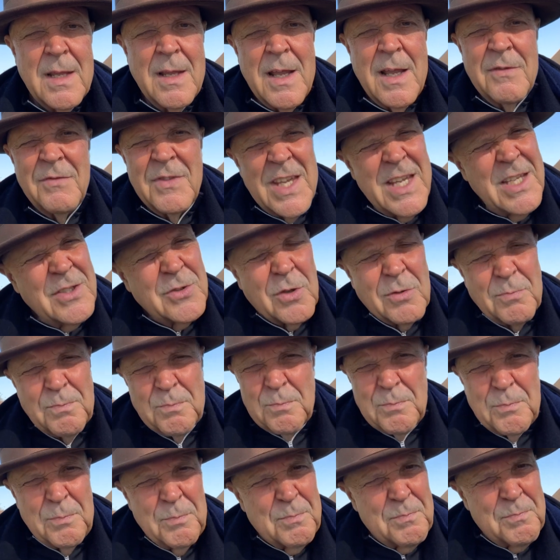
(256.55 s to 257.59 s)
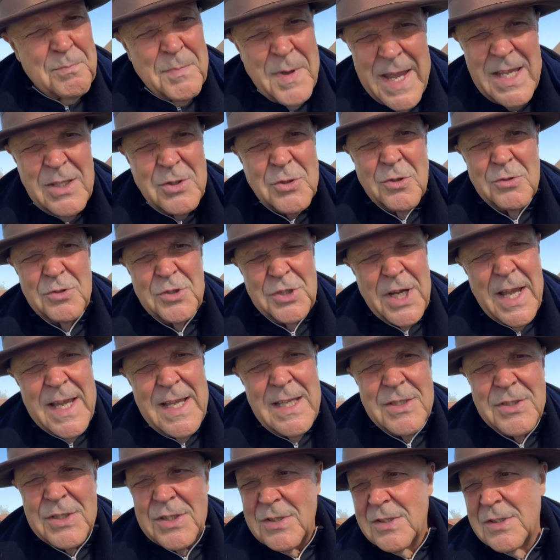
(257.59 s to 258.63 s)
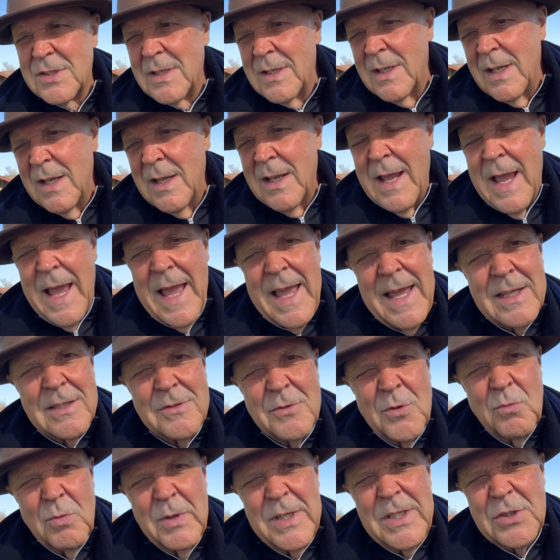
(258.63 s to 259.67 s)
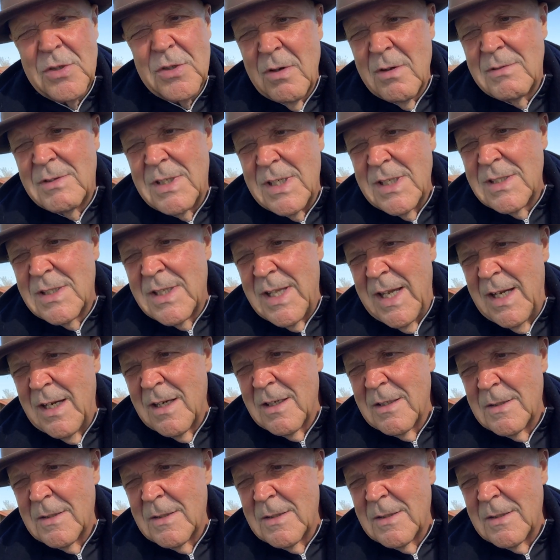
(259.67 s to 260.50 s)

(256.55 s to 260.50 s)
These are major changes, and the research is there.